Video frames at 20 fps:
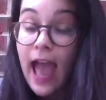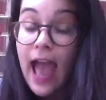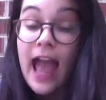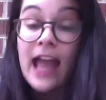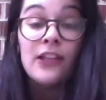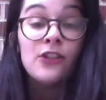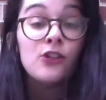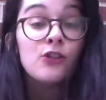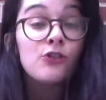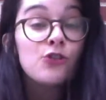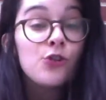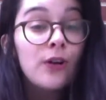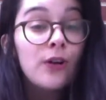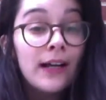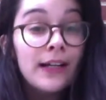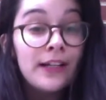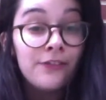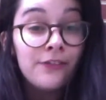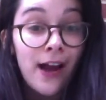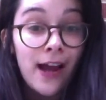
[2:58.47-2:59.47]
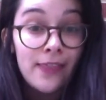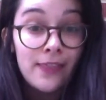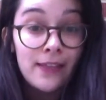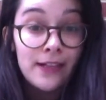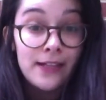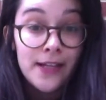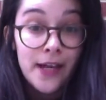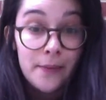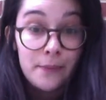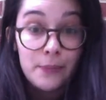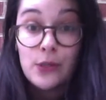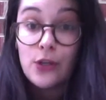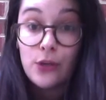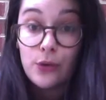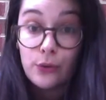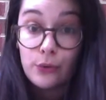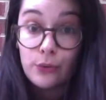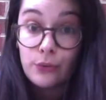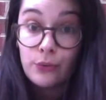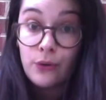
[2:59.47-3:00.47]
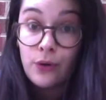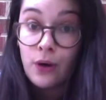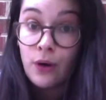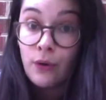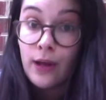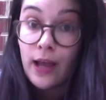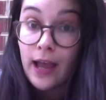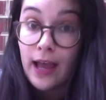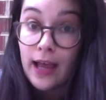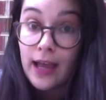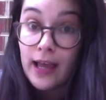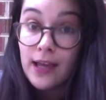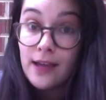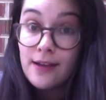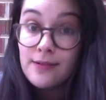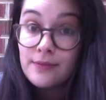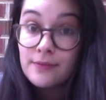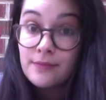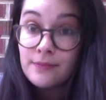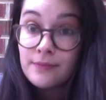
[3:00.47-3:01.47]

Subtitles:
and you're trying to find the W, okay?